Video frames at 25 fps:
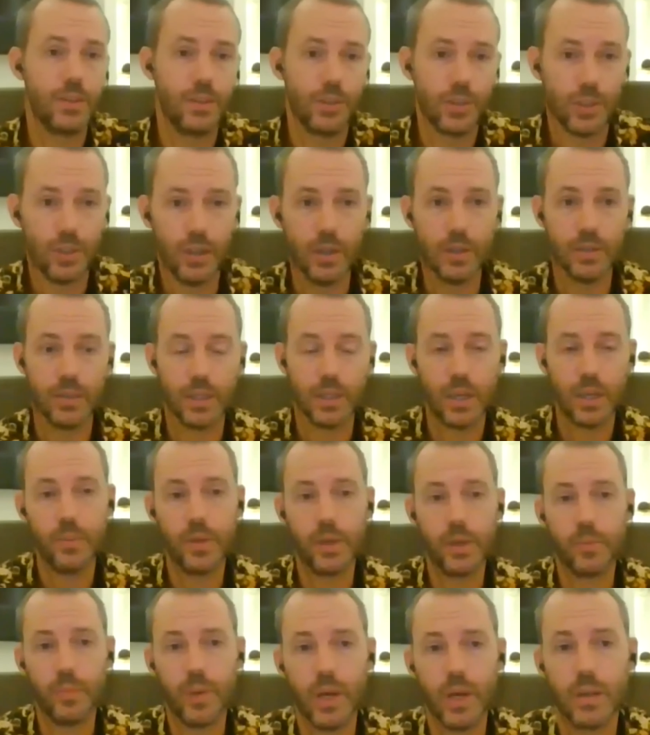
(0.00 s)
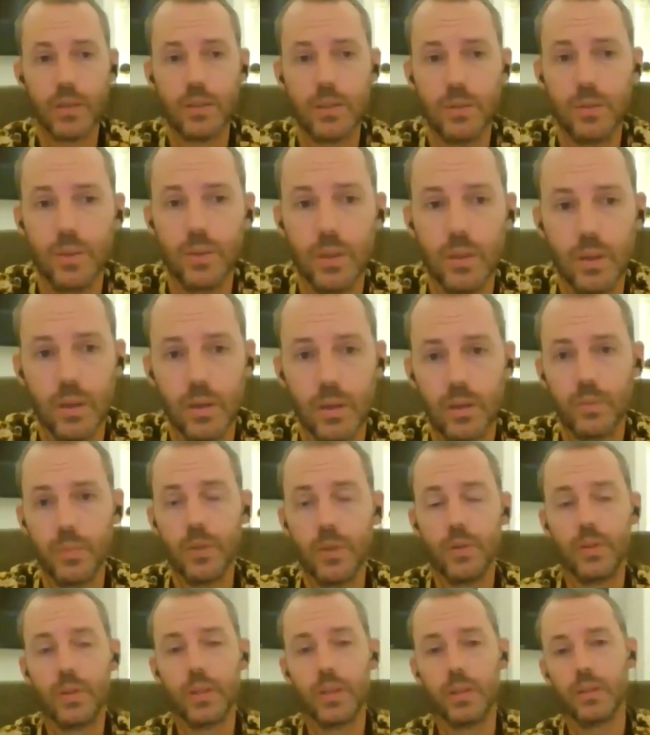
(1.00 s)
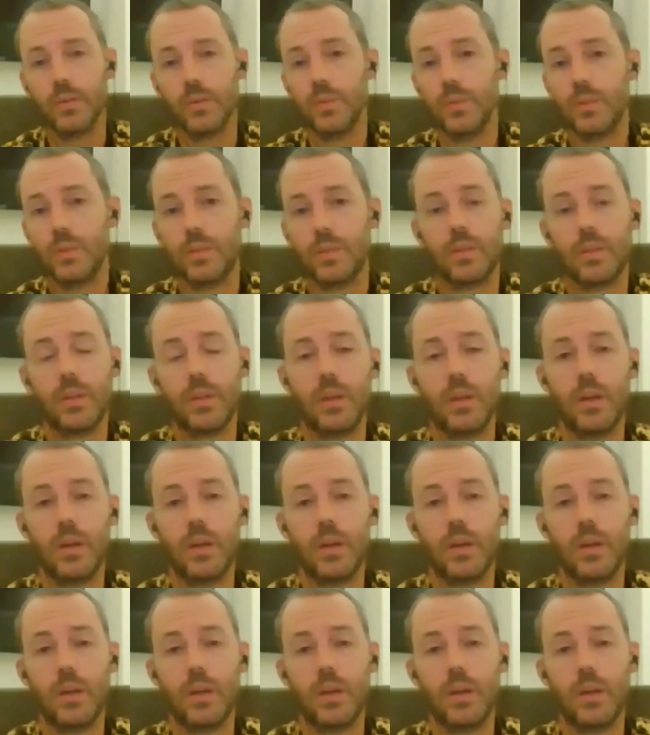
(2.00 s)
her child and coming back to a community that was